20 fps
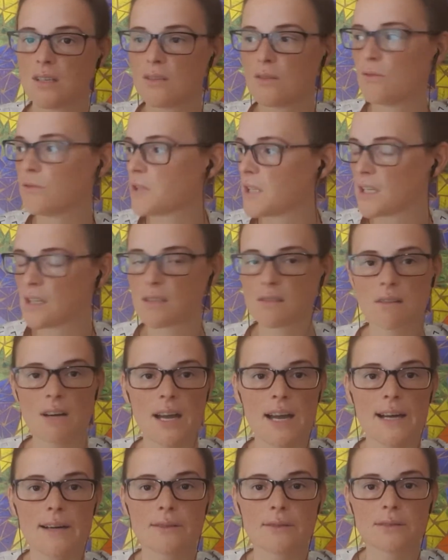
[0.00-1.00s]
looking
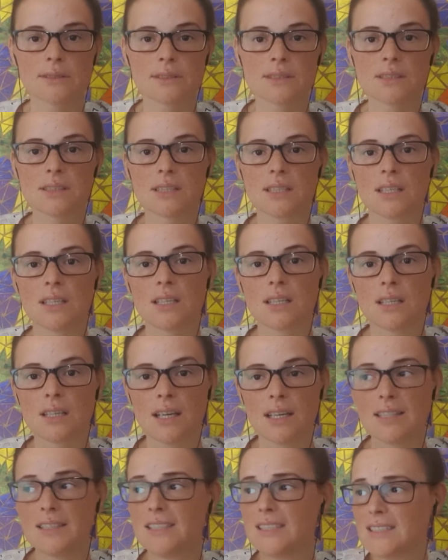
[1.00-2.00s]
around.
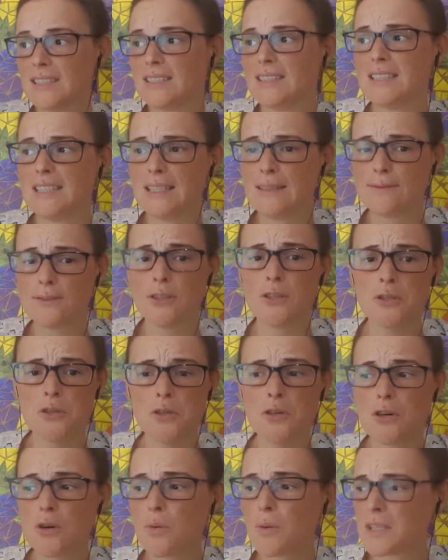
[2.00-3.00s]
I didn't even
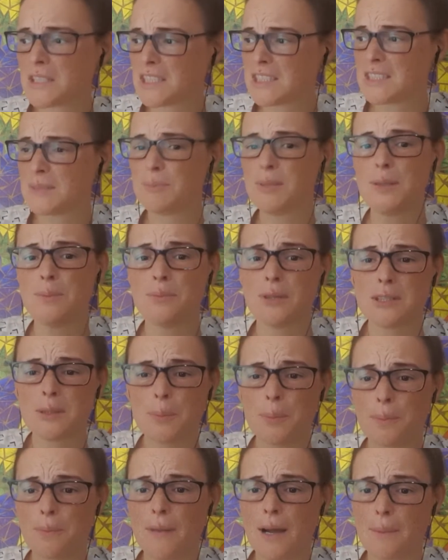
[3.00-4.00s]
know what is
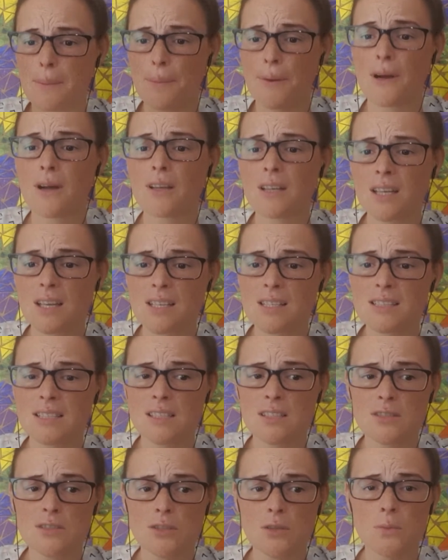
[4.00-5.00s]
but my parking
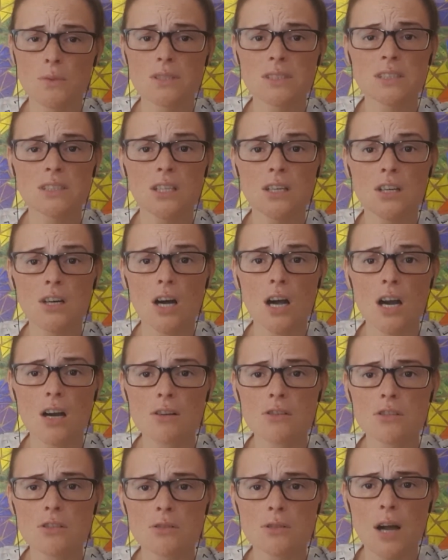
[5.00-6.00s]
sensor was in a
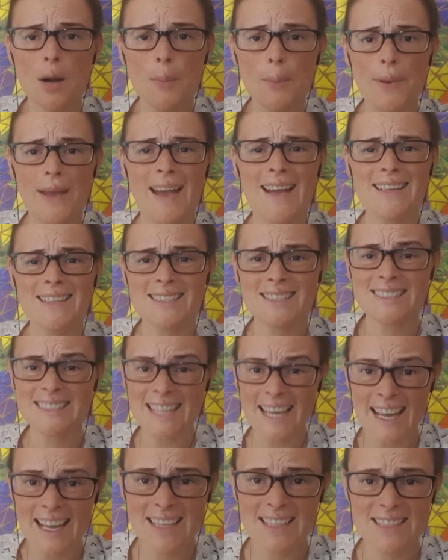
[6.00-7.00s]
car, so how bad is
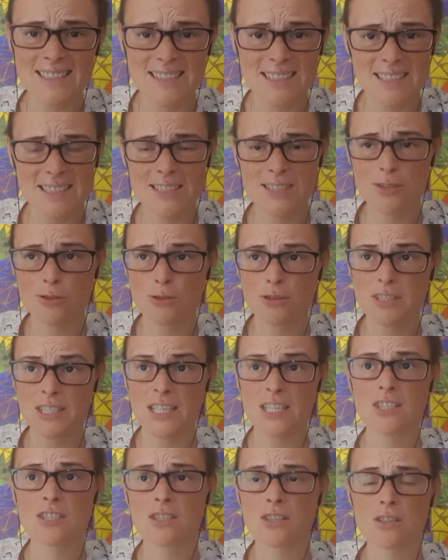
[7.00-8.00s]
that? It's so
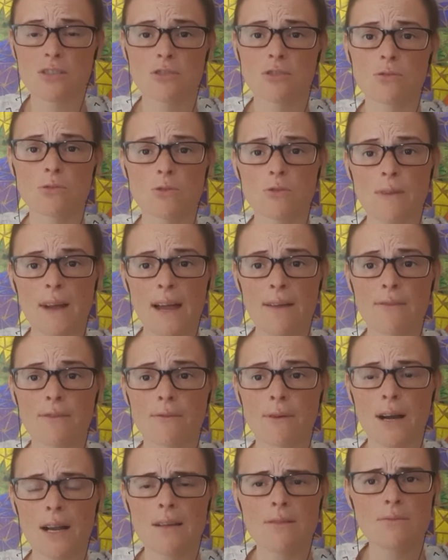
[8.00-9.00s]
dangerous to drive
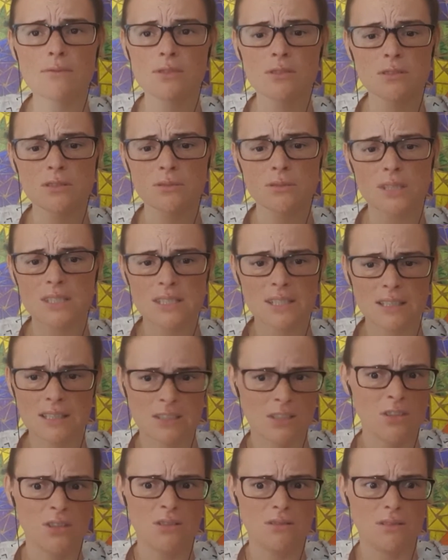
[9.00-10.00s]
around, so it's
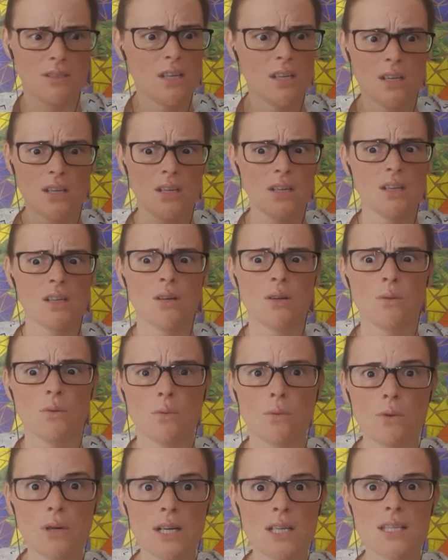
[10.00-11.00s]
like,
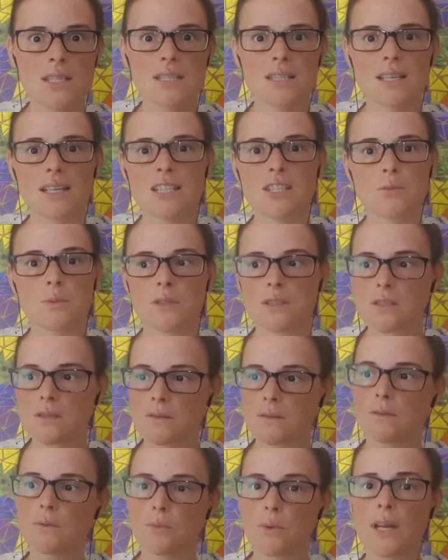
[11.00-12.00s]
what? It was
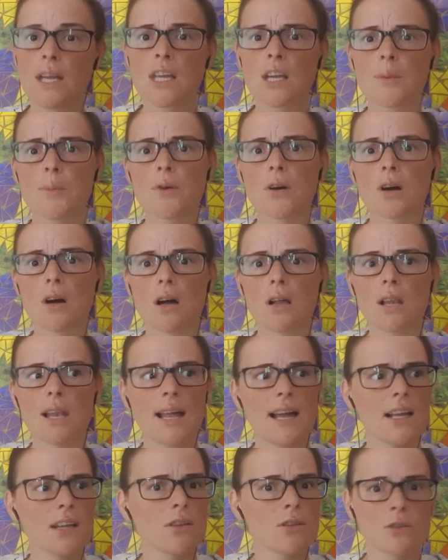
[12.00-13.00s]
a wake-up call,
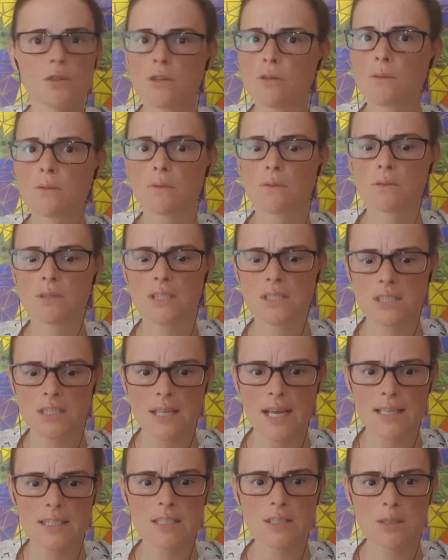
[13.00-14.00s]
like, no, this
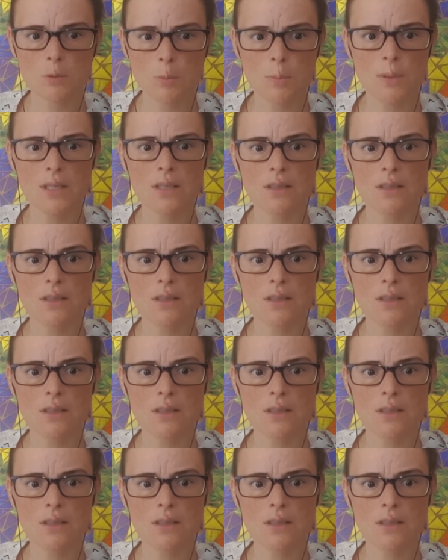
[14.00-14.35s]
has to be